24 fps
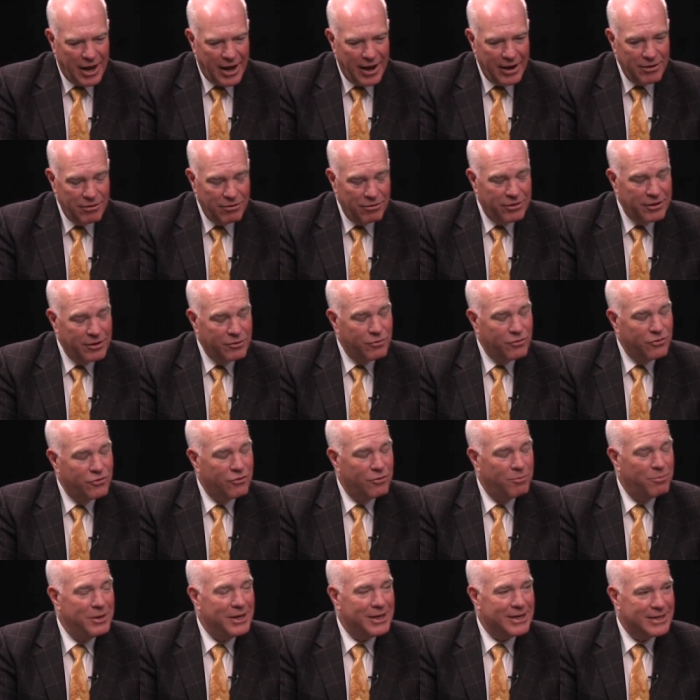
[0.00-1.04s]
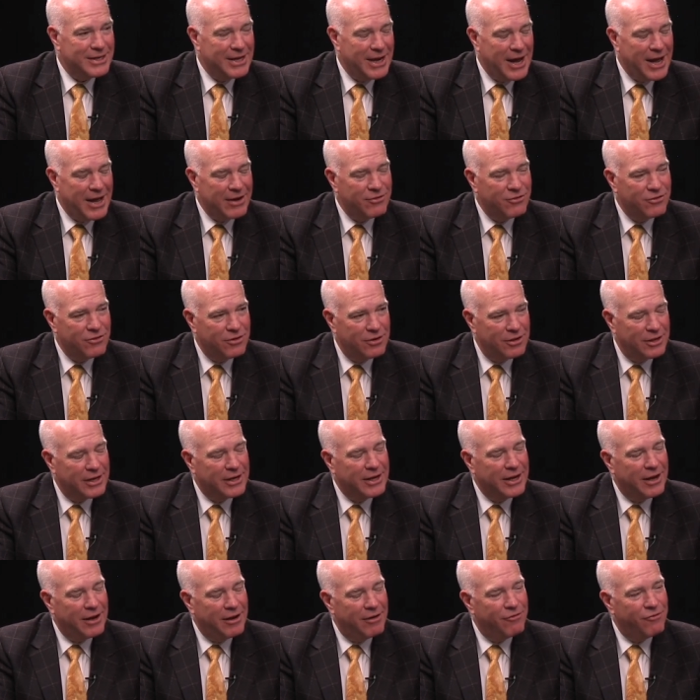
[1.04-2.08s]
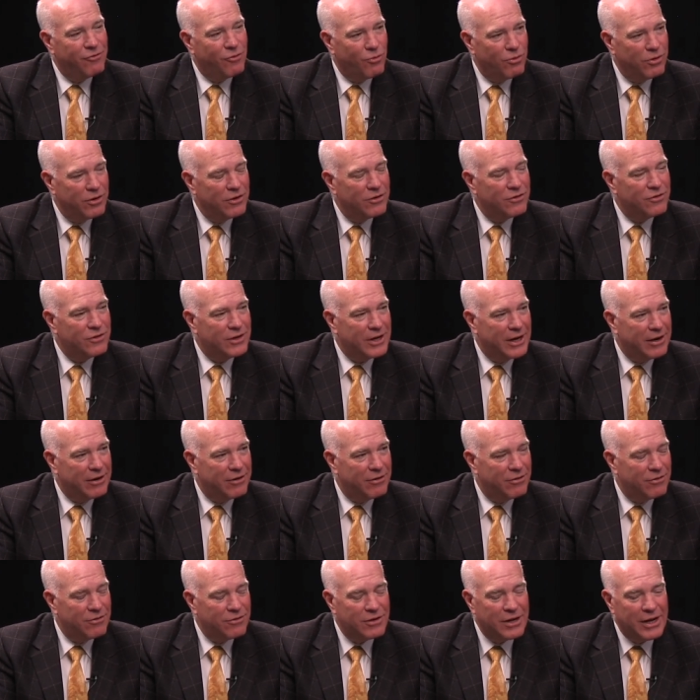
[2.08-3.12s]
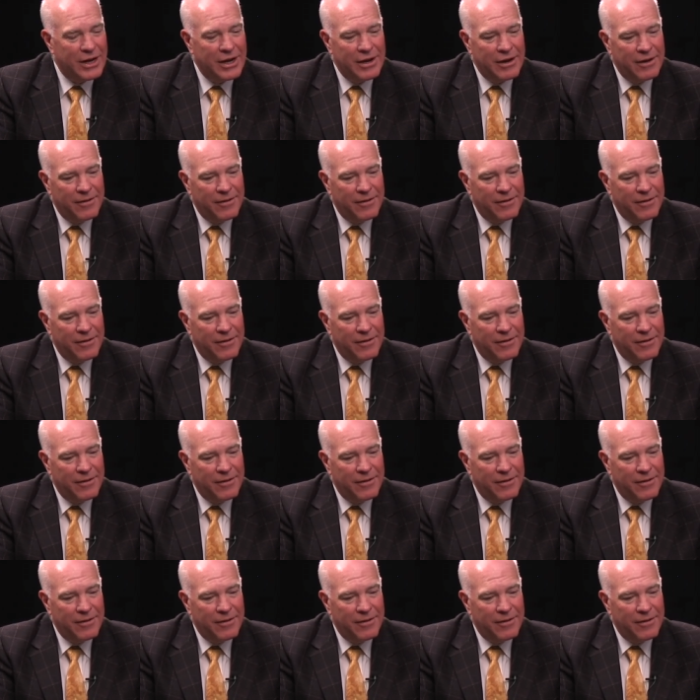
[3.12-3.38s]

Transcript: I don't think we should be attached to the California standards.